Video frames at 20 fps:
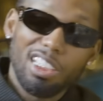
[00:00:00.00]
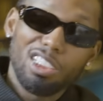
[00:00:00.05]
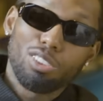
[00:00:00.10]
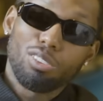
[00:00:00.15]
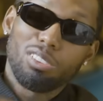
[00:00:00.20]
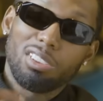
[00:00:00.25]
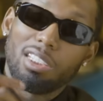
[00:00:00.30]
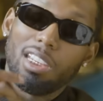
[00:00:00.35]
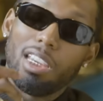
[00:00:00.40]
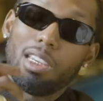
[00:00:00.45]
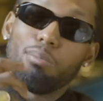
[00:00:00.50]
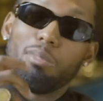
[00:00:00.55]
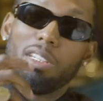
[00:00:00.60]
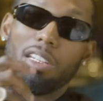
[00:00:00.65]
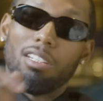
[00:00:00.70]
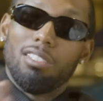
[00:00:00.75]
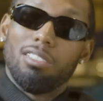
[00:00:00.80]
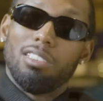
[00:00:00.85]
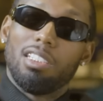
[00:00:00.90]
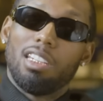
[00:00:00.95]
dangerous game, you
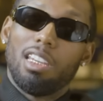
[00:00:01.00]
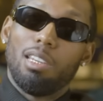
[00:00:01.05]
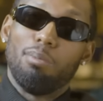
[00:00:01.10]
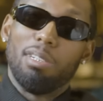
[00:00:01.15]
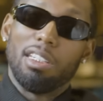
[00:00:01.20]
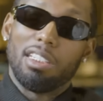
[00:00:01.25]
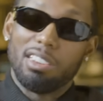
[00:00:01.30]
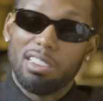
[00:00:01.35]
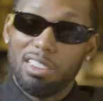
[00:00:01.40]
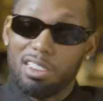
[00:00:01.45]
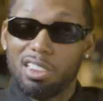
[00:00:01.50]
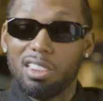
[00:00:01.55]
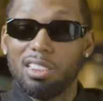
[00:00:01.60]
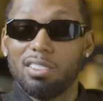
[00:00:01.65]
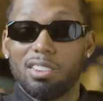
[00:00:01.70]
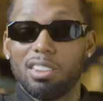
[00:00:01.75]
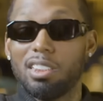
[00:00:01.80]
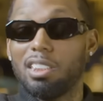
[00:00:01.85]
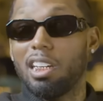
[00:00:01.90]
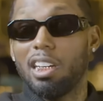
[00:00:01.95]
know, you get me? Because he could have
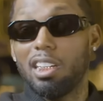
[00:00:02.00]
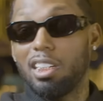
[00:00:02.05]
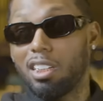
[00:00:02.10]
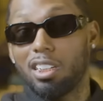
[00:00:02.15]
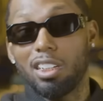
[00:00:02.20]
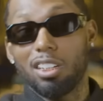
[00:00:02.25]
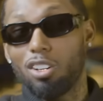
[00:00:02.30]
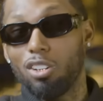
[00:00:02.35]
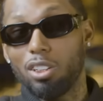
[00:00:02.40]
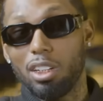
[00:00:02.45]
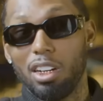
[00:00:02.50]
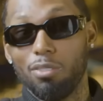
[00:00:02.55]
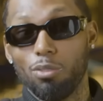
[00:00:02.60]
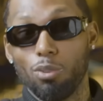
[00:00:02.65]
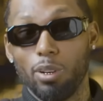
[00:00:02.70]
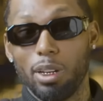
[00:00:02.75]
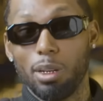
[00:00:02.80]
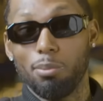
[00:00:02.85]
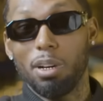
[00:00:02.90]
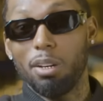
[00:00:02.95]
seen that and it could have gone the other
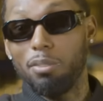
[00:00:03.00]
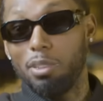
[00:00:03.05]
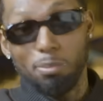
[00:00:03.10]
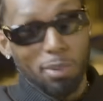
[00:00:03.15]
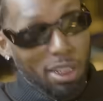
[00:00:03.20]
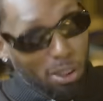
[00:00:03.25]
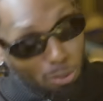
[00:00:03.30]
way, bruv. He might